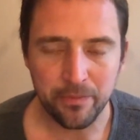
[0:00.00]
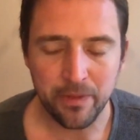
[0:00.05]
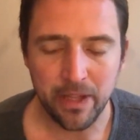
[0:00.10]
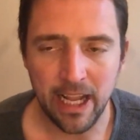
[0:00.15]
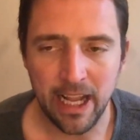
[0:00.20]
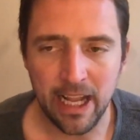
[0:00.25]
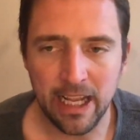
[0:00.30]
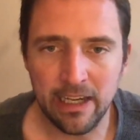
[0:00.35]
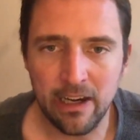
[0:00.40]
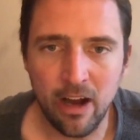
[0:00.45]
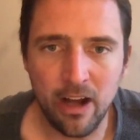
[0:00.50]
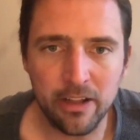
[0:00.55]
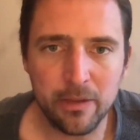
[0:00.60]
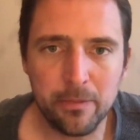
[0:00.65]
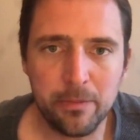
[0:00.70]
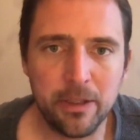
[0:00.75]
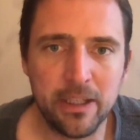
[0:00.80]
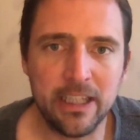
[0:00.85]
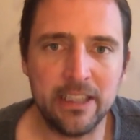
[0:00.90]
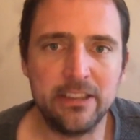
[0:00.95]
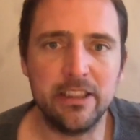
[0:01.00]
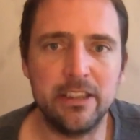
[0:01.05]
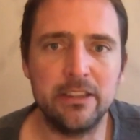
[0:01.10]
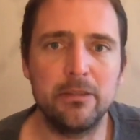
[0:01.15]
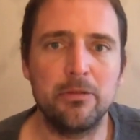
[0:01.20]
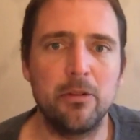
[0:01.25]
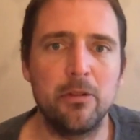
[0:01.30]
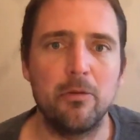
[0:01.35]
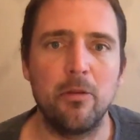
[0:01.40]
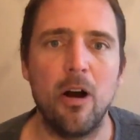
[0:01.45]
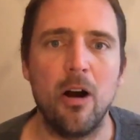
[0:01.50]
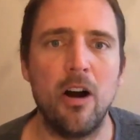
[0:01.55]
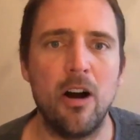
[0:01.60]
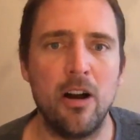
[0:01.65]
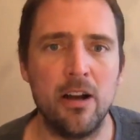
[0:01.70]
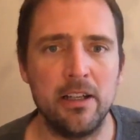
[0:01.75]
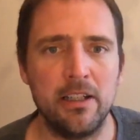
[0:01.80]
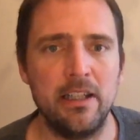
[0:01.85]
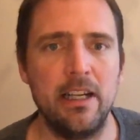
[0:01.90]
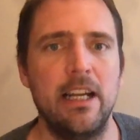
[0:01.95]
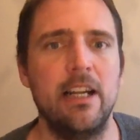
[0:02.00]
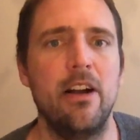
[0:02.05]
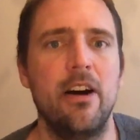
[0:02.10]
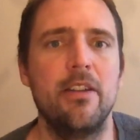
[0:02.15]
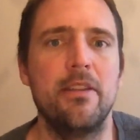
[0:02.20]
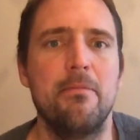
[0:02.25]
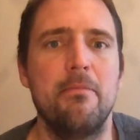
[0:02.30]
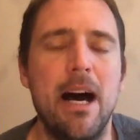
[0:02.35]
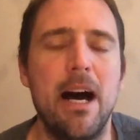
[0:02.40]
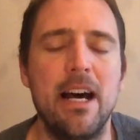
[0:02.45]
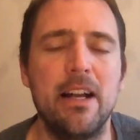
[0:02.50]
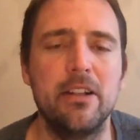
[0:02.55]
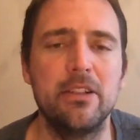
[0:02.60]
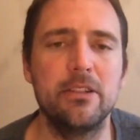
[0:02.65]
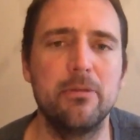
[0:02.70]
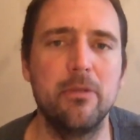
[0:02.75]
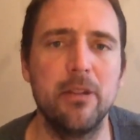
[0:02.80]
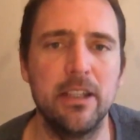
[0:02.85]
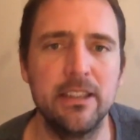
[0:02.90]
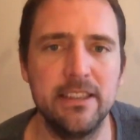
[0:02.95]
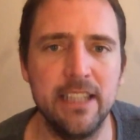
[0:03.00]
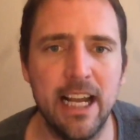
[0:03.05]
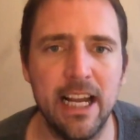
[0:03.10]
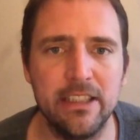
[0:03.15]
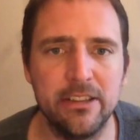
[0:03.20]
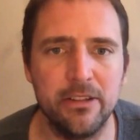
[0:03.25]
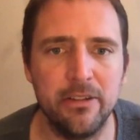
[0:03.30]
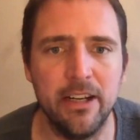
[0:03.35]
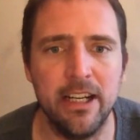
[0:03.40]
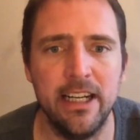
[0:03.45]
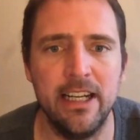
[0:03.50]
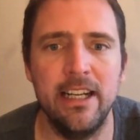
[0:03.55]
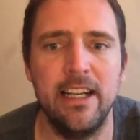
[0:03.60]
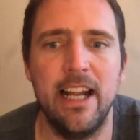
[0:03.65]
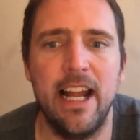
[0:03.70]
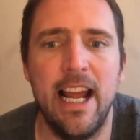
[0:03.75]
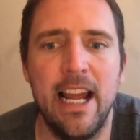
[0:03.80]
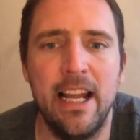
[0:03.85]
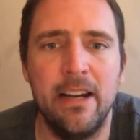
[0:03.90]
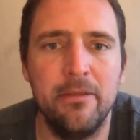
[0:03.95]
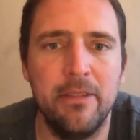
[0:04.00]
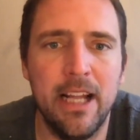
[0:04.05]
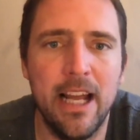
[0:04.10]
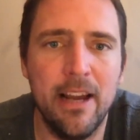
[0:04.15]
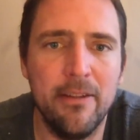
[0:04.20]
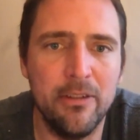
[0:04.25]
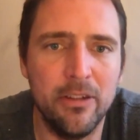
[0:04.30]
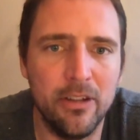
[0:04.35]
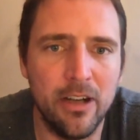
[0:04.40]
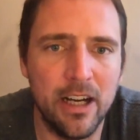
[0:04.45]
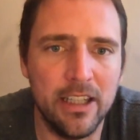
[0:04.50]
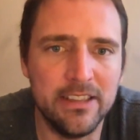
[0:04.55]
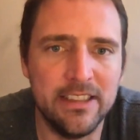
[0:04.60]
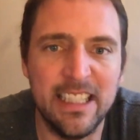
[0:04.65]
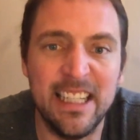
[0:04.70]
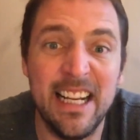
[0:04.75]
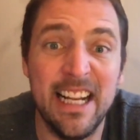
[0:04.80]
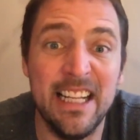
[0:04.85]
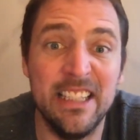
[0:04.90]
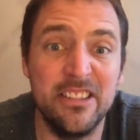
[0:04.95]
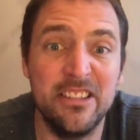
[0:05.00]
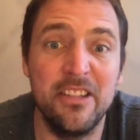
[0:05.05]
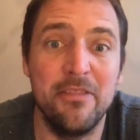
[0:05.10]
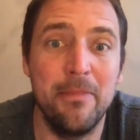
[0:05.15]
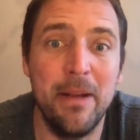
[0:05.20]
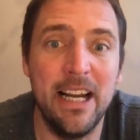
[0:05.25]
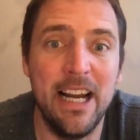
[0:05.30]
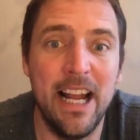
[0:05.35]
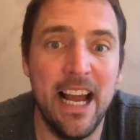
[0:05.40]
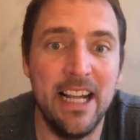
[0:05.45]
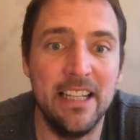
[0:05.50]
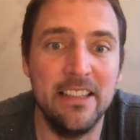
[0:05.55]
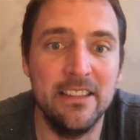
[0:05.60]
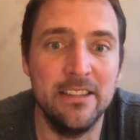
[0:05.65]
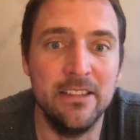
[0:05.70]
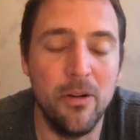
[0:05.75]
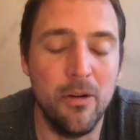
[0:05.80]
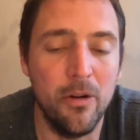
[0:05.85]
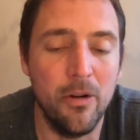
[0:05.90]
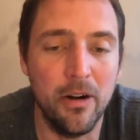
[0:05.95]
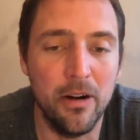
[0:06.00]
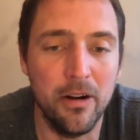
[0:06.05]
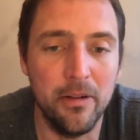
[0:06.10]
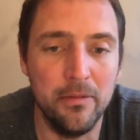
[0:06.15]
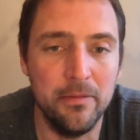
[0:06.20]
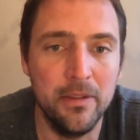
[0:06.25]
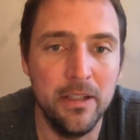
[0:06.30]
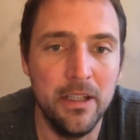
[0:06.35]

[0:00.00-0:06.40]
and all the predictions were wrong, and all the models were exaggerated, and we haven't lost an inch of Manhattan or